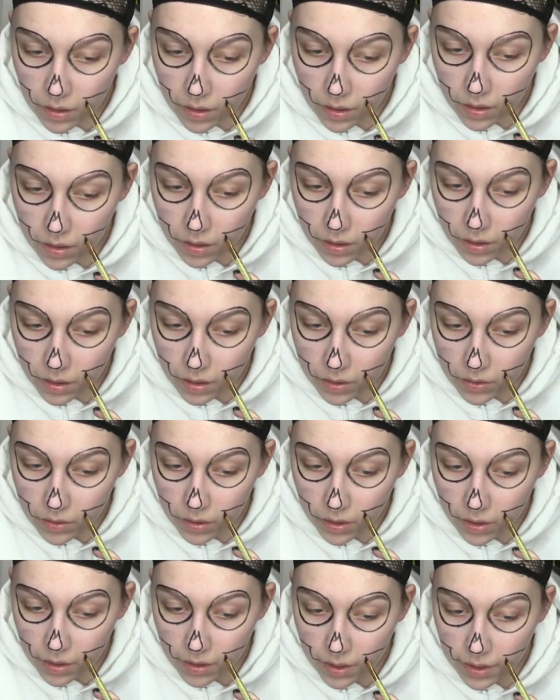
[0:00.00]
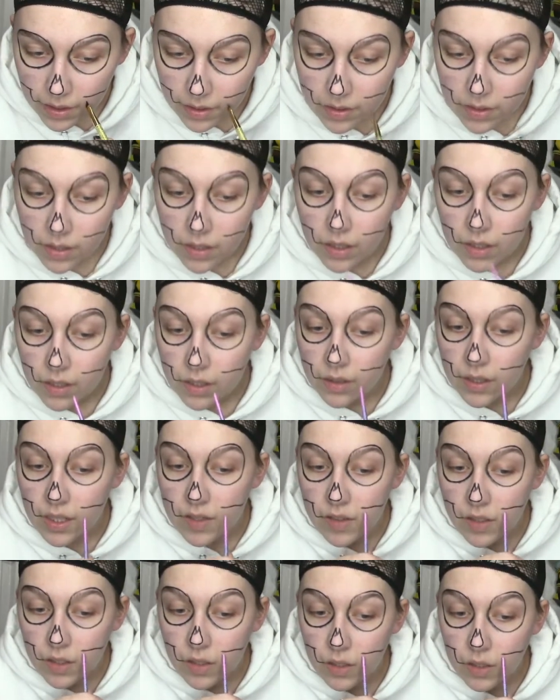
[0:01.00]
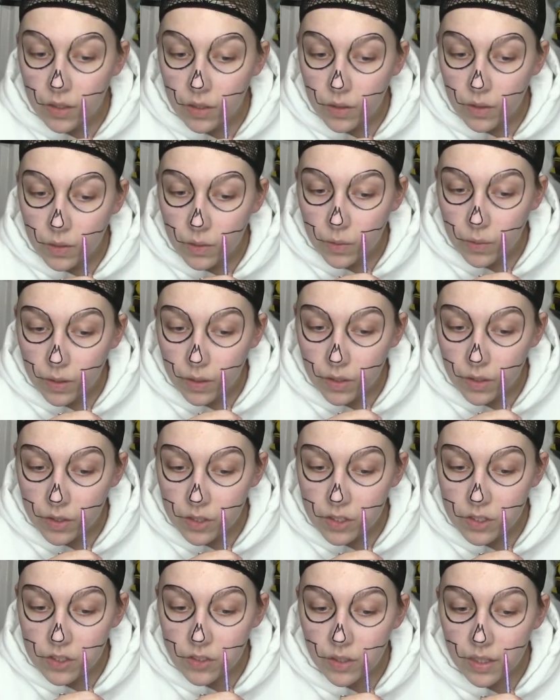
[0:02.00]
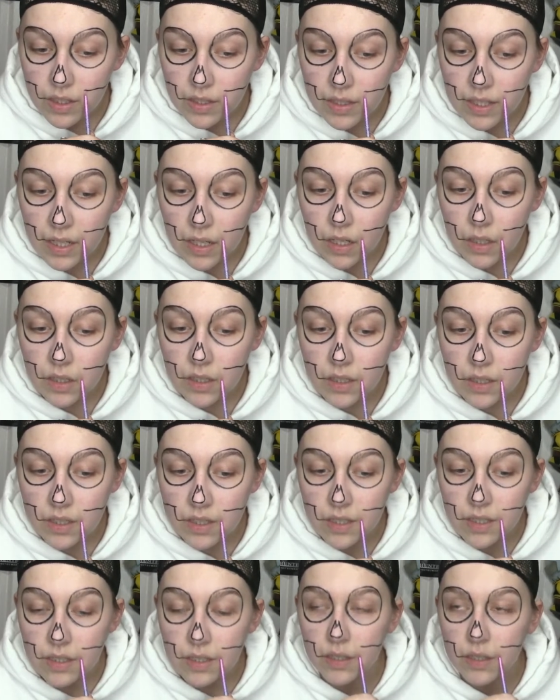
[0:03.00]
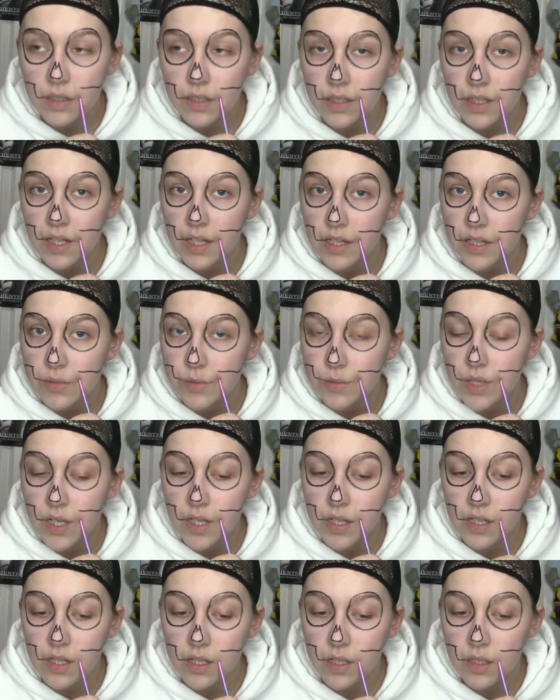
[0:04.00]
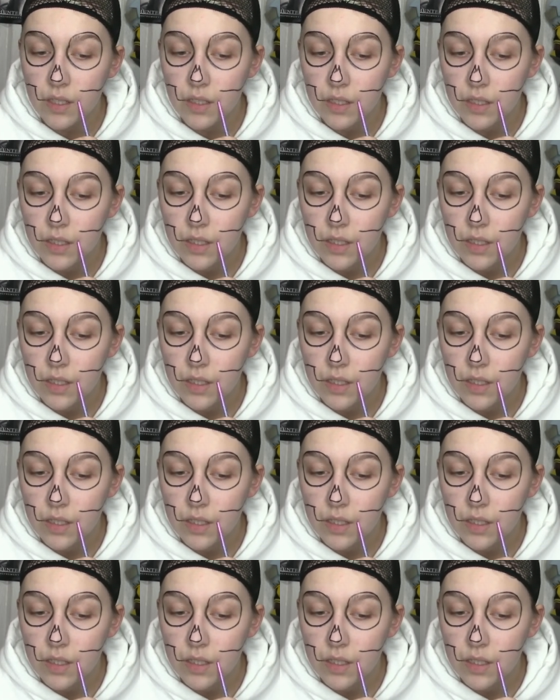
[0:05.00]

I'm gonna draw a line that's gonna go straight down until it hits right here,